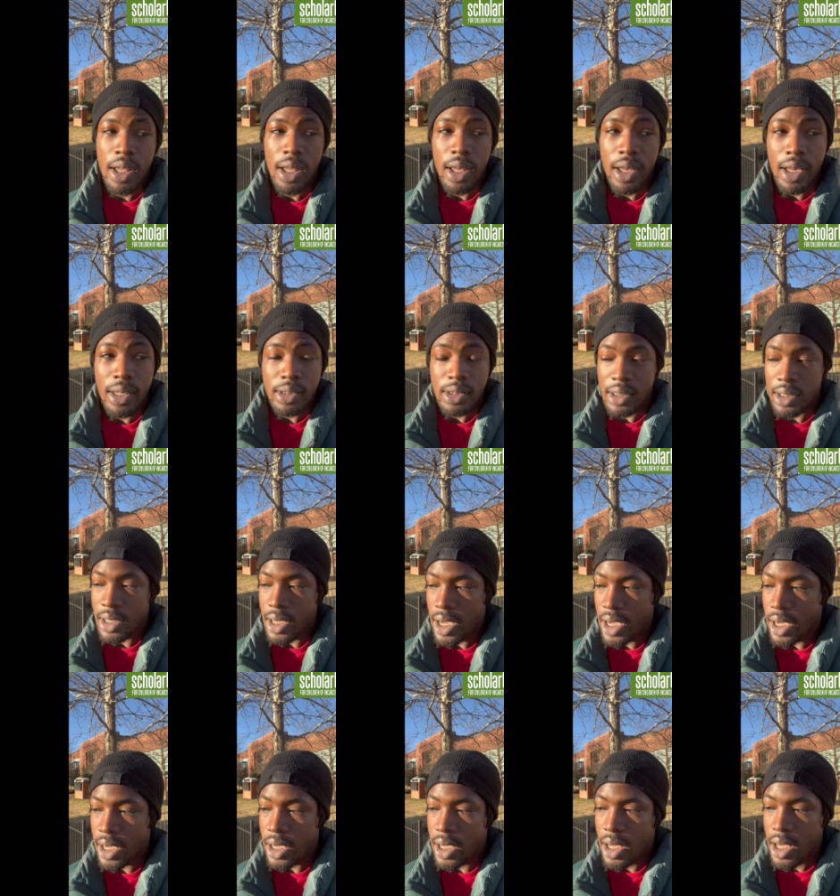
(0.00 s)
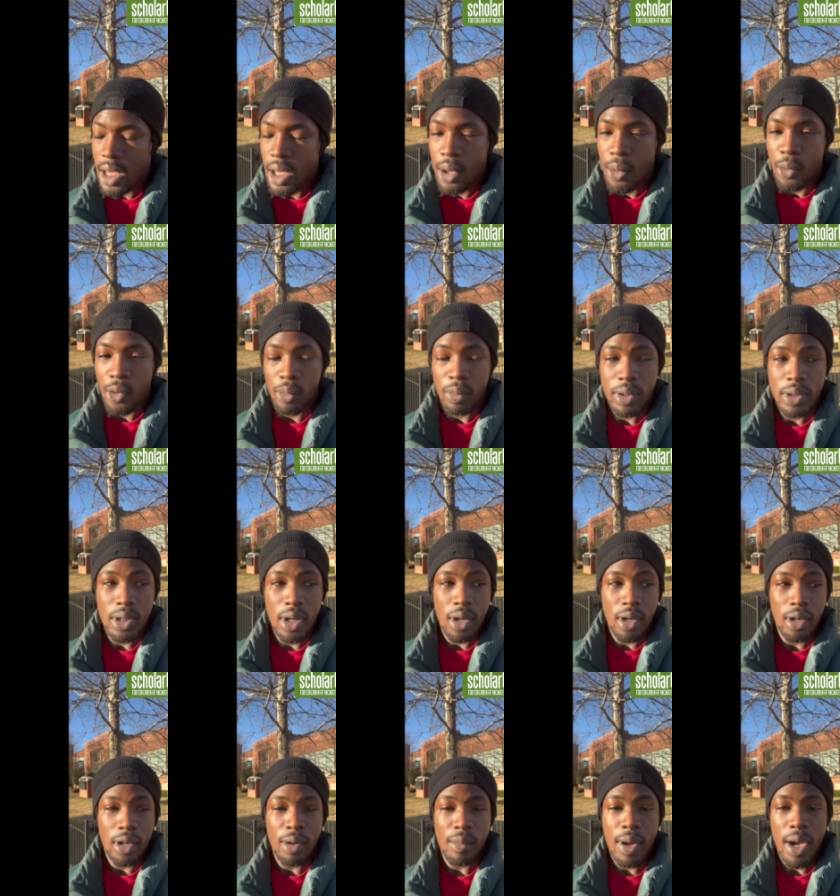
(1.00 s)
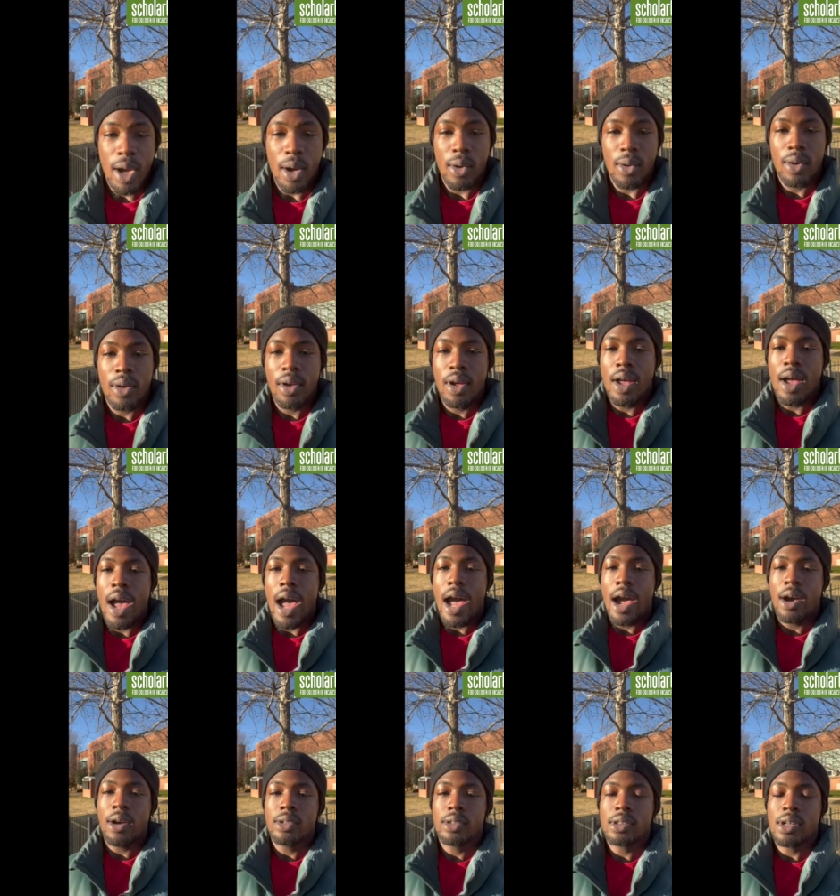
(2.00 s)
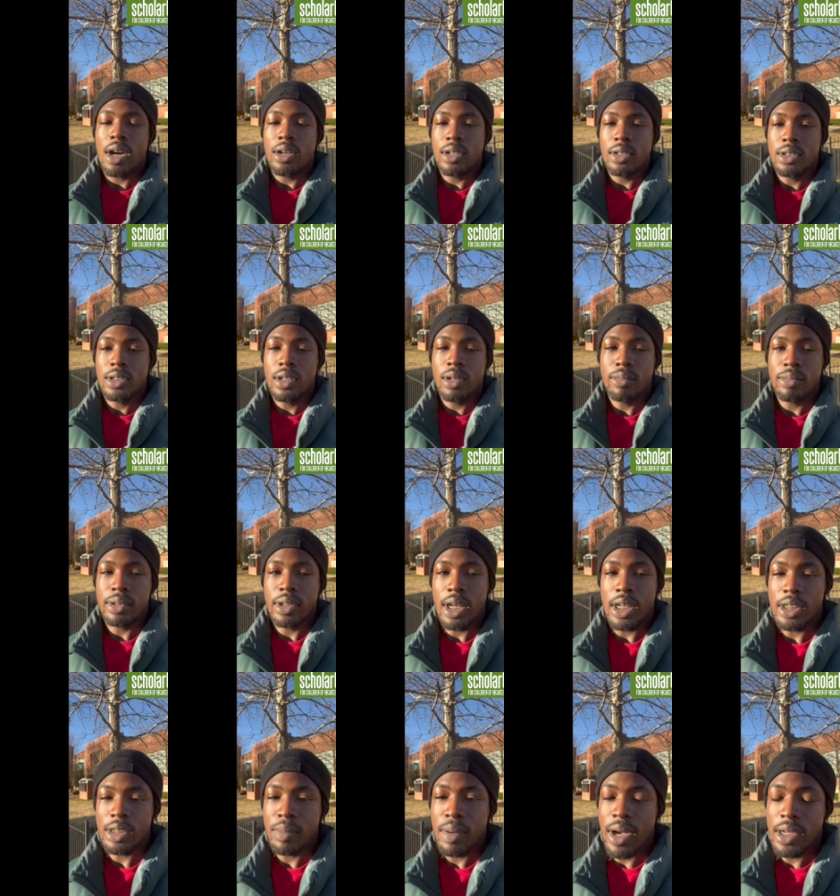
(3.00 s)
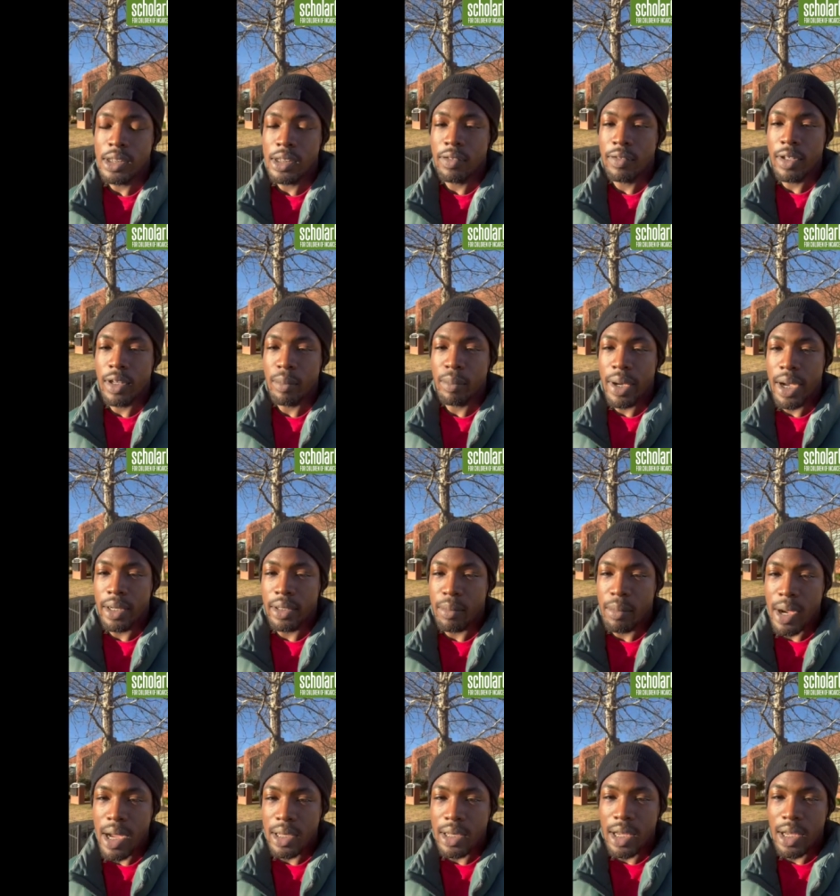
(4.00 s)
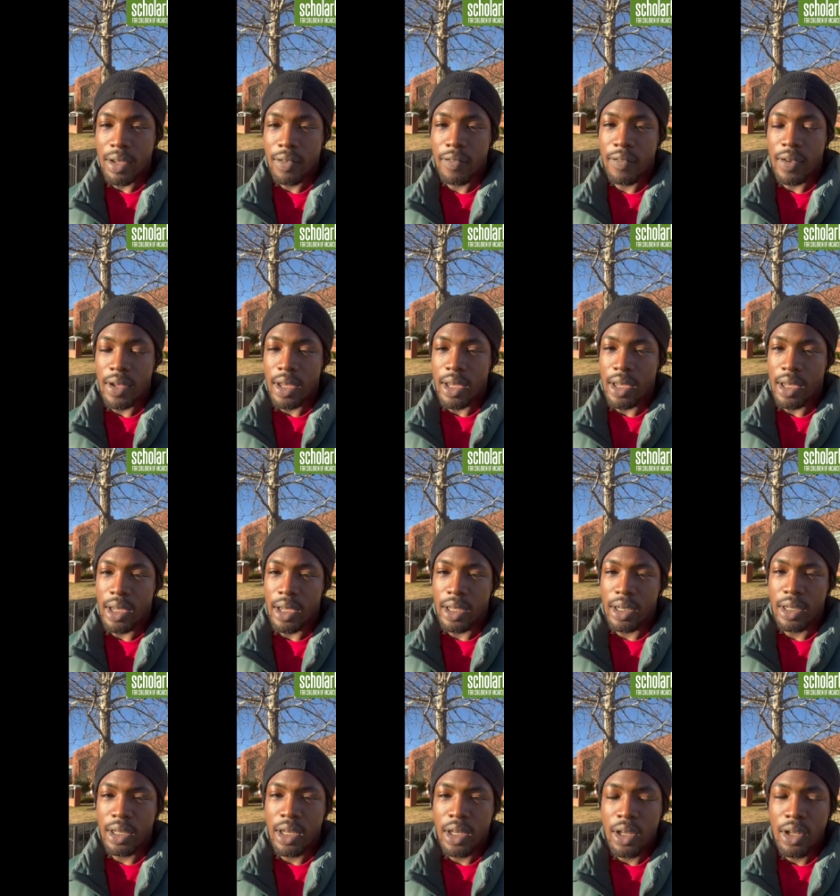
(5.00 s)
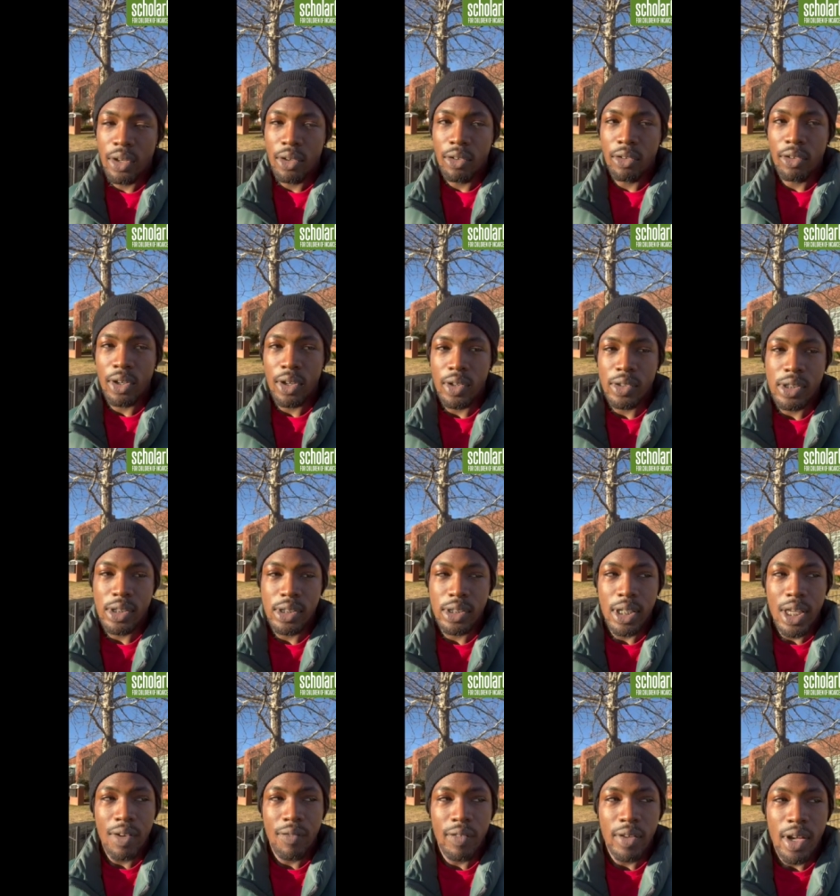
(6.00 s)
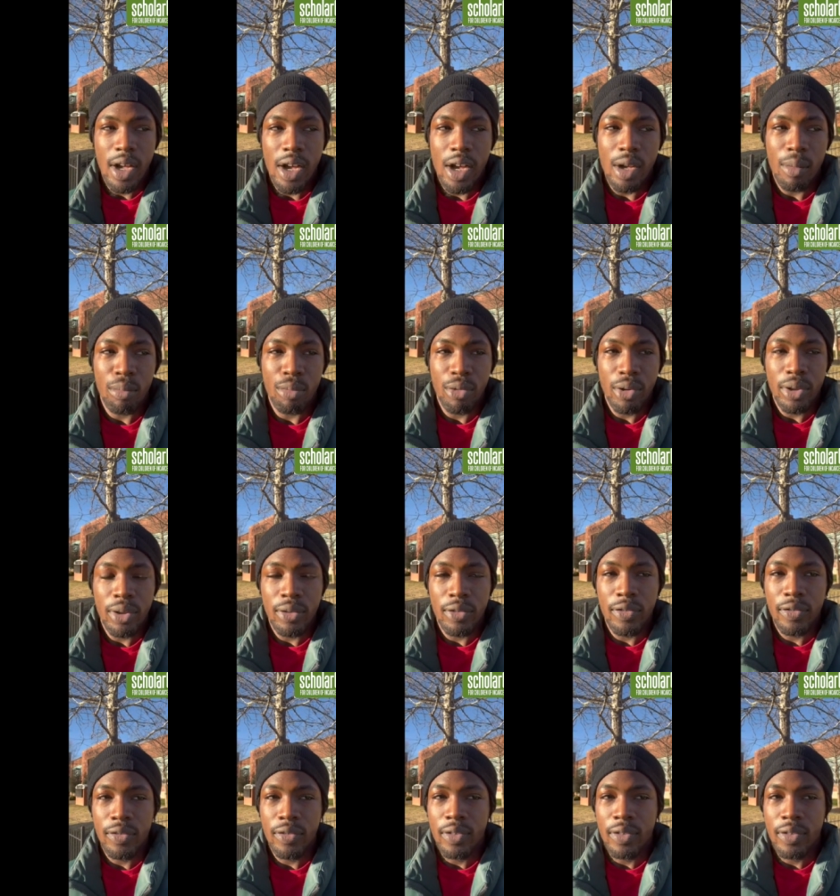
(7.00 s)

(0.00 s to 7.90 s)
and today we'll be talking about how ScholarCHIPS has positively impacted my life and, you know, just giving y'all a brief